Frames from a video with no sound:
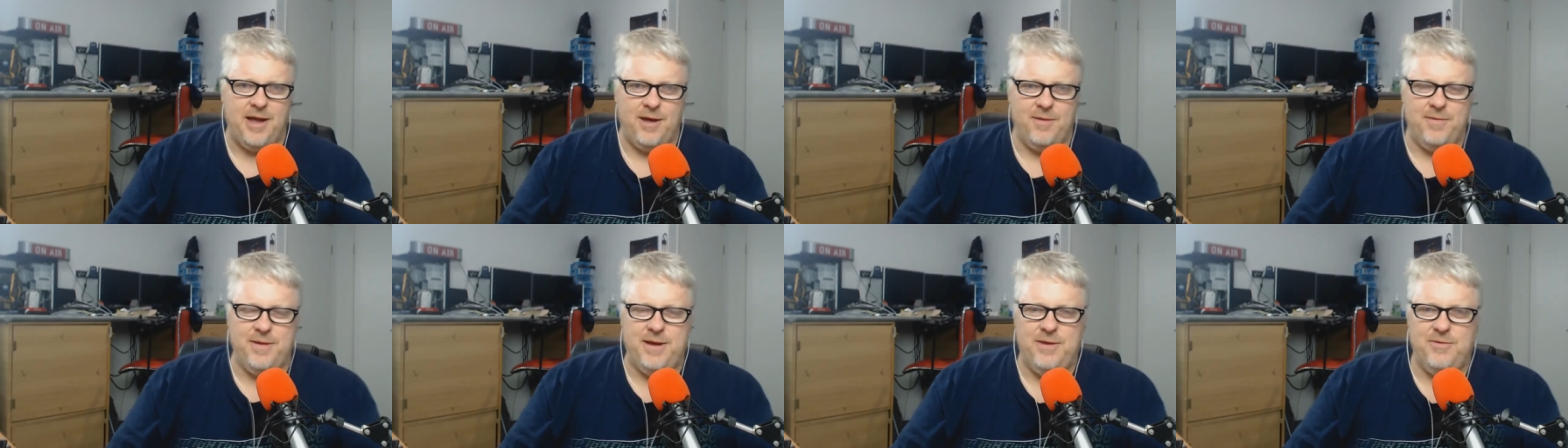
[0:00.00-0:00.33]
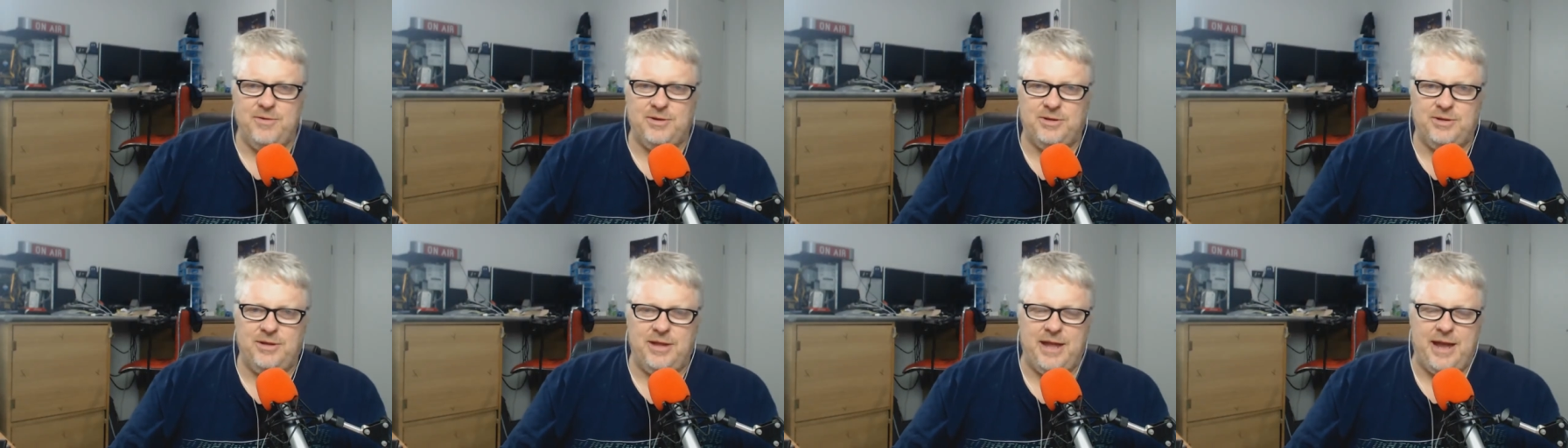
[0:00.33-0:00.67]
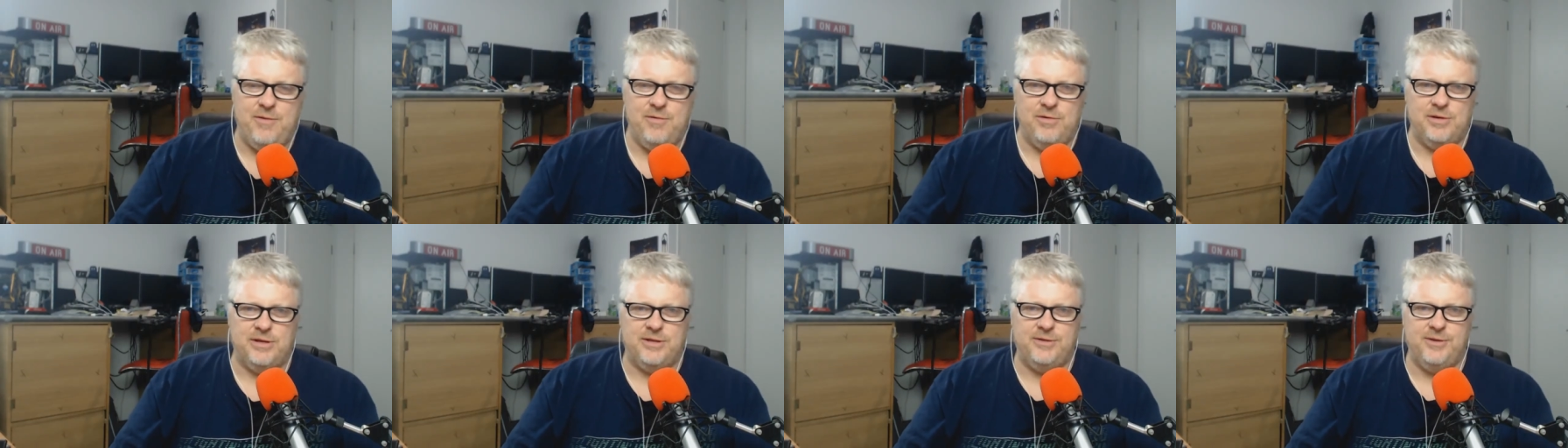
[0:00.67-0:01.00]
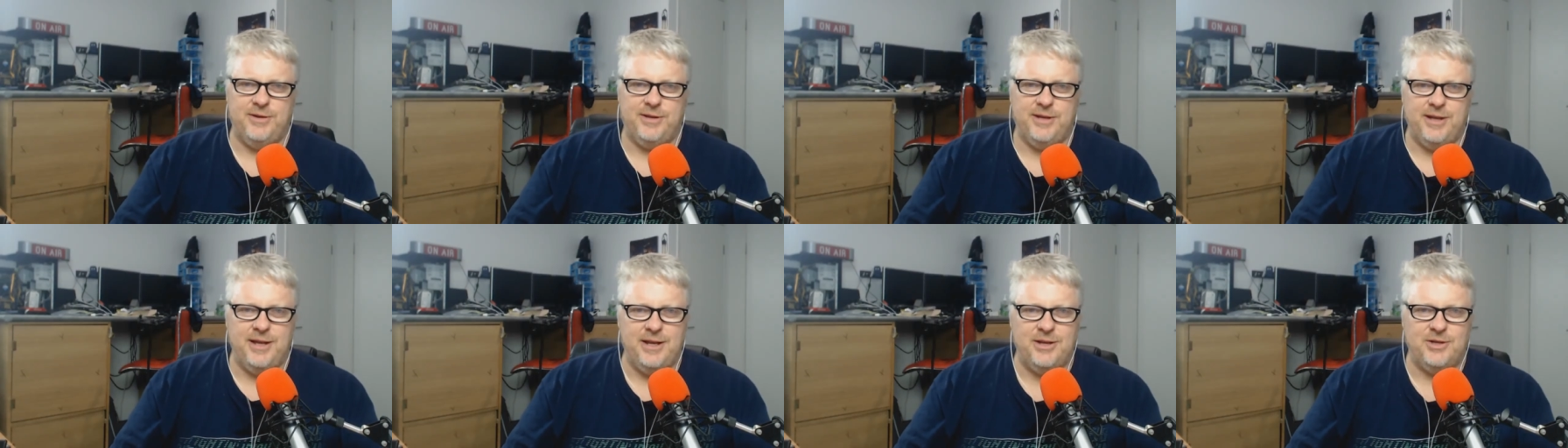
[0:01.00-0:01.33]
they'll be re- they
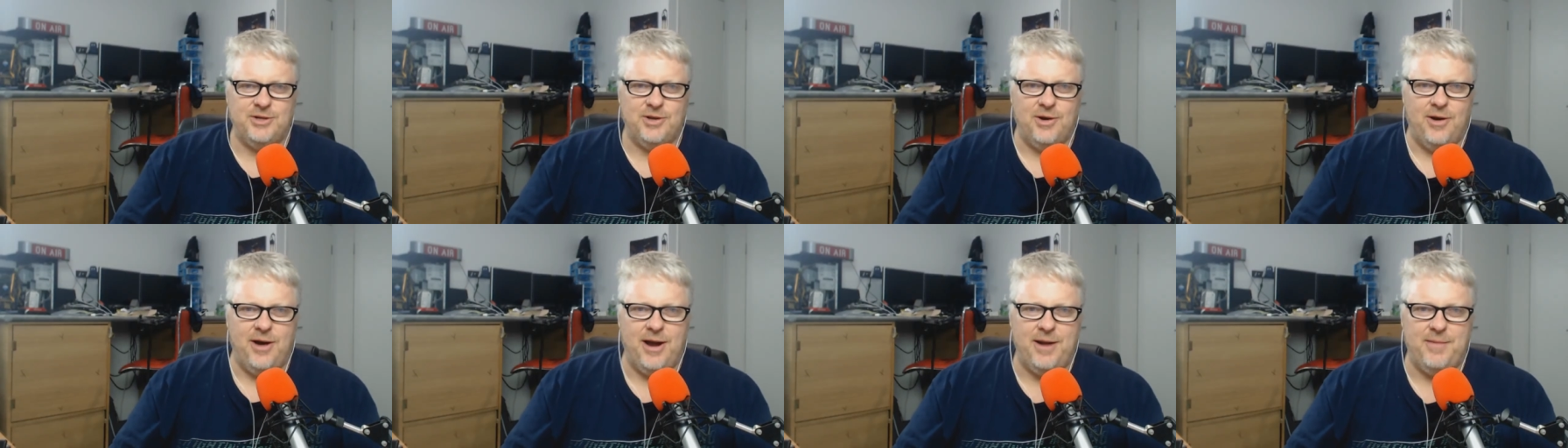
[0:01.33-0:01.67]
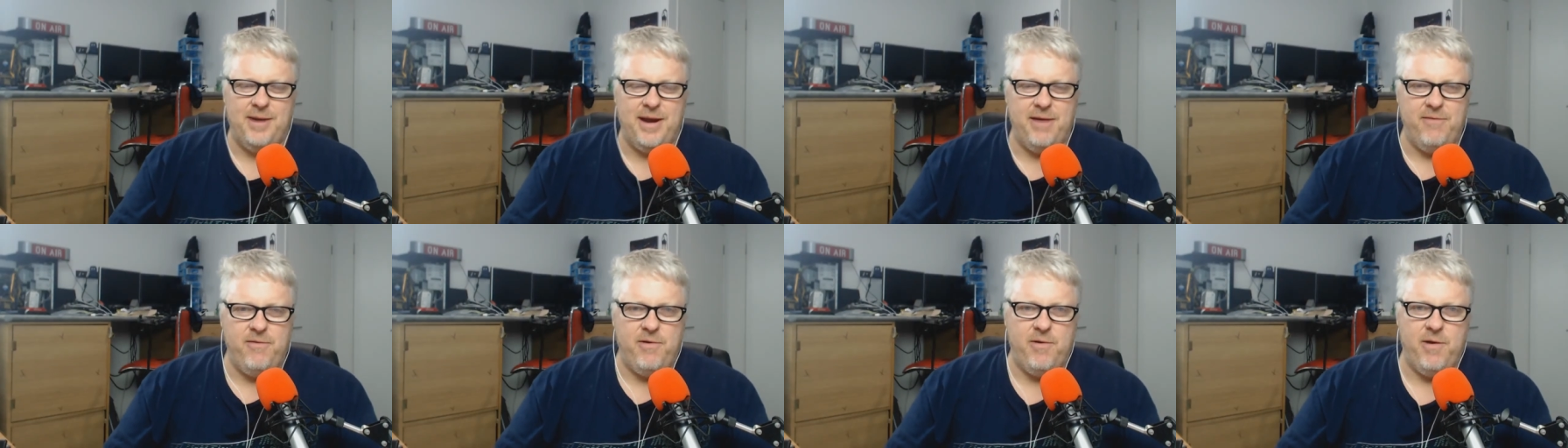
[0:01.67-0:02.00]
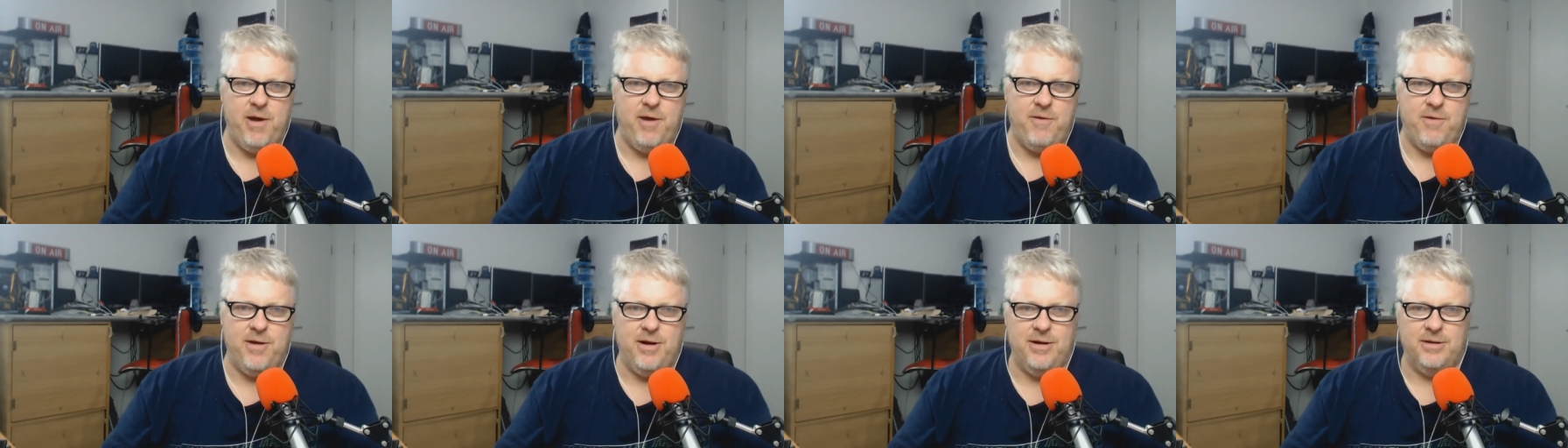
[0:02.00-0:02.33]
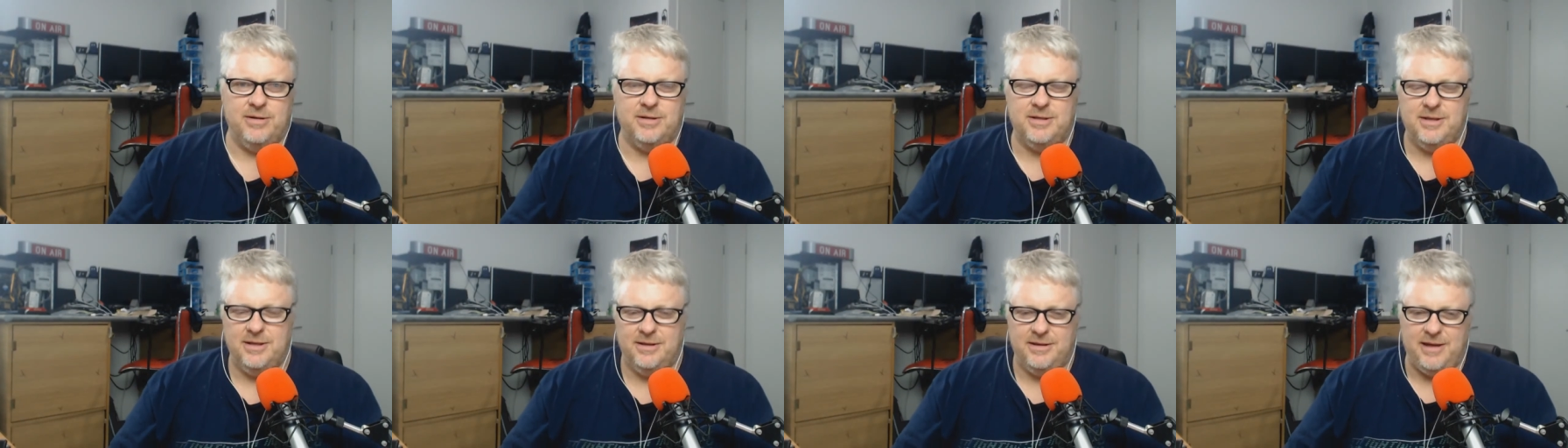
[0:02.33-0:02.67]
restricted in China, but everywhere
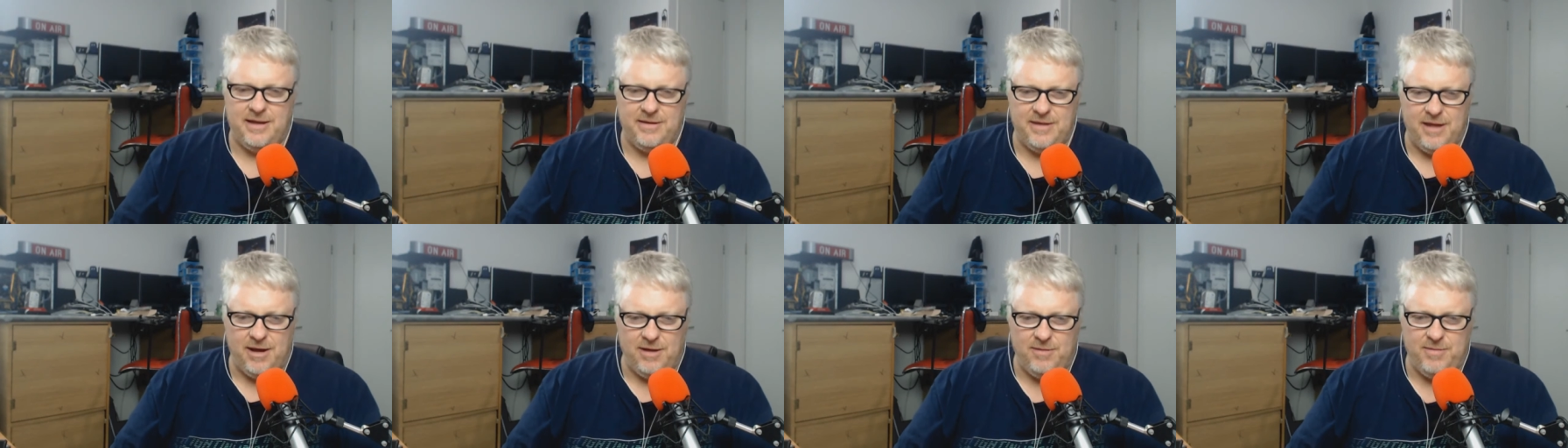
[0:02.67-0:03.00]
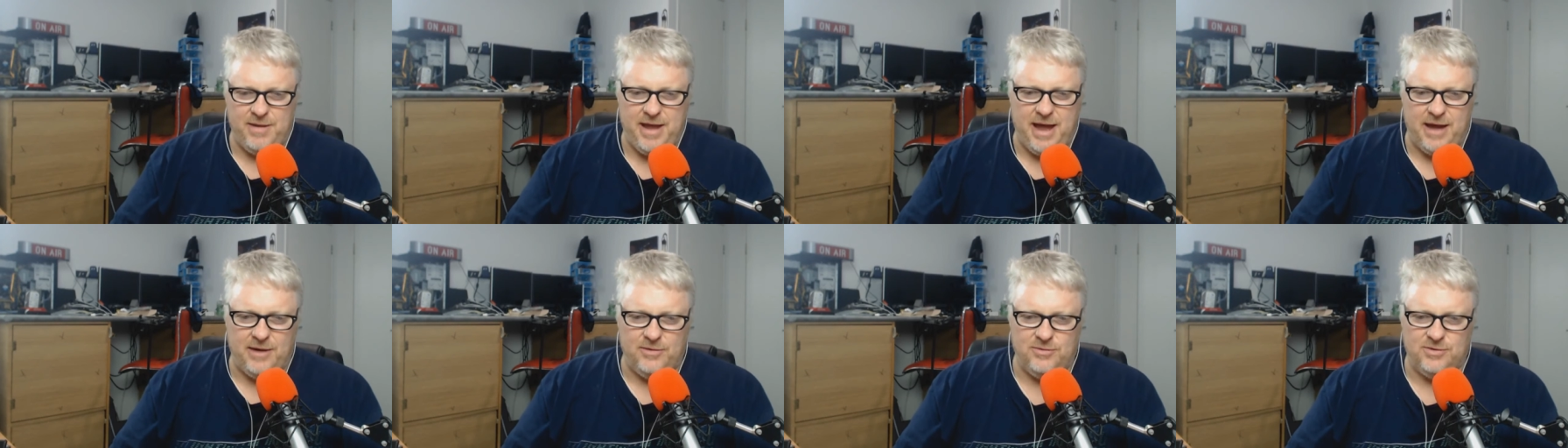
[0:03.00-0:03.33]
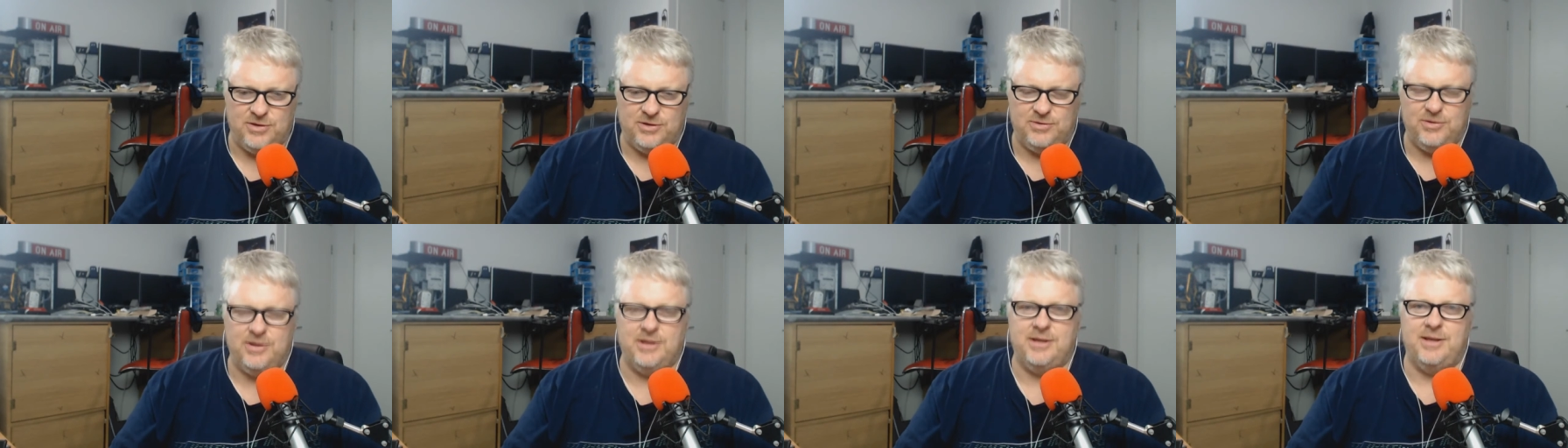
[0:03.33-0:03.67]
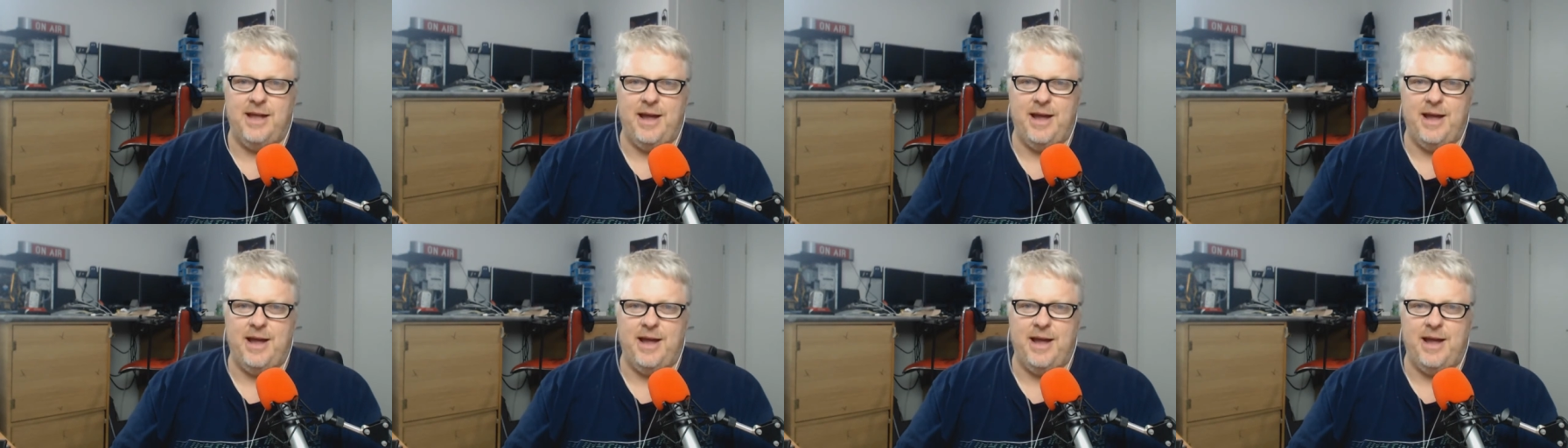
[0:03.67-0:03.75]
else that they'll be unrestricted.